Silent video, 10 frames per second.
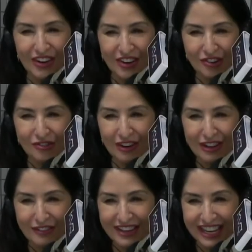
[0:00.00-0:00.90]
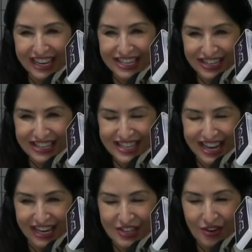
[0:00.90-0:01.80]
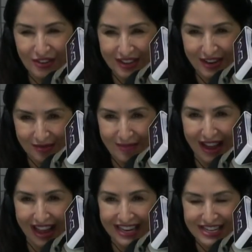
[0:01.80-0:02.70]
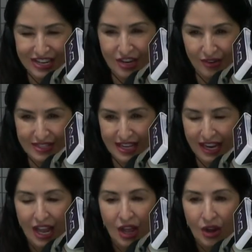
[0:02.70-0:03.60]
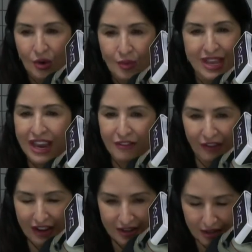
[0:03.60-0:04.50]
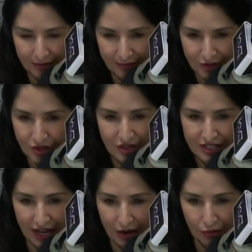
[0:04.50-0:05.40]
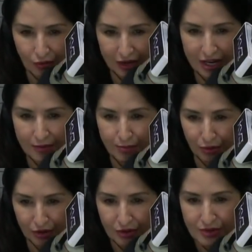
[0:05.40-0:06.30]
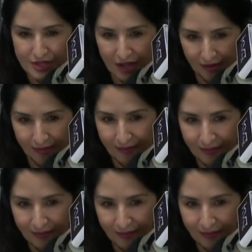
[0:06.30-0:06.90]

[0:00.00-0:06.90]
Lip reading: are your qualifications, they can totally come back to you and say, we can't find them. You just got to reproduce them.